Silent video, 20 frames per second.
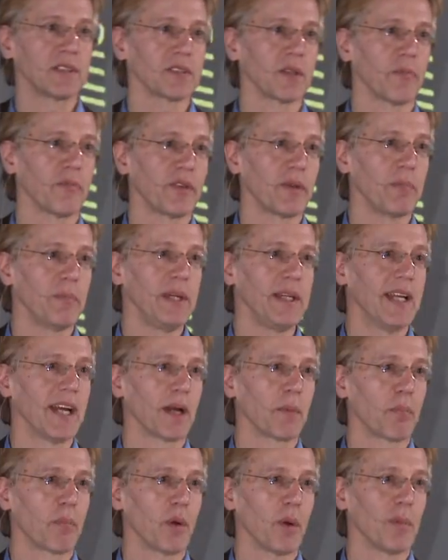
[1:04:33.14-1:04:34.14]
something be
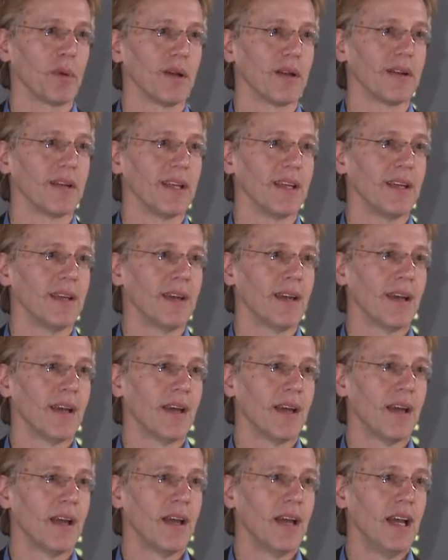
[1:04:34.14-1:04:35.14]
there permanently?
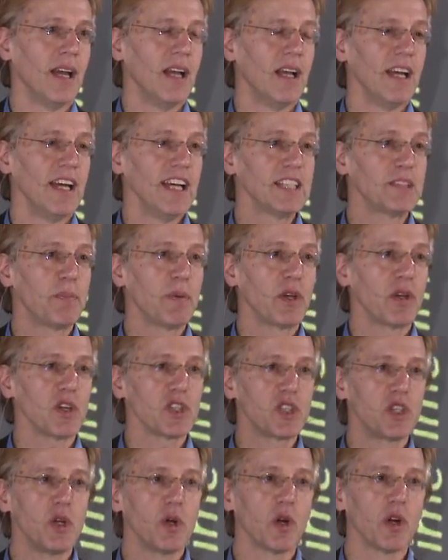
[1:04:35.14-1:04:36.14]
It's
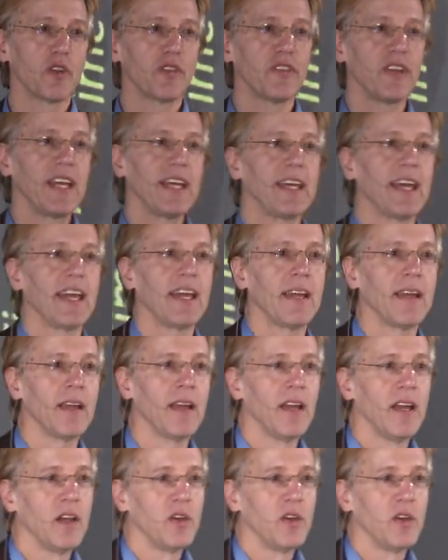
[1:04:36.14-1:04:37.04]
because you are thinking,